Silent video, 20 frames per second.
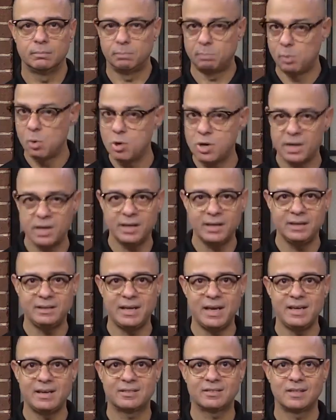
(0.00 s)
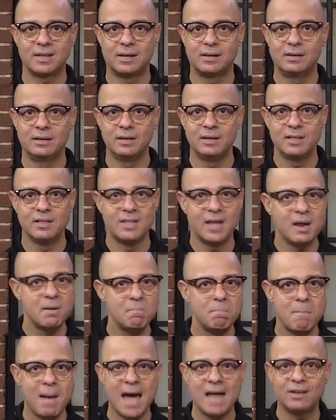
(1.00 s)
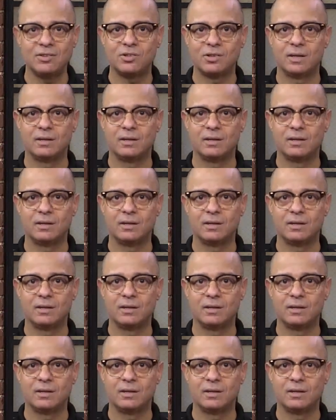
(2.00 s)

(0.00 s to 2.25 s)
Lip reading: put it in a data center, then manage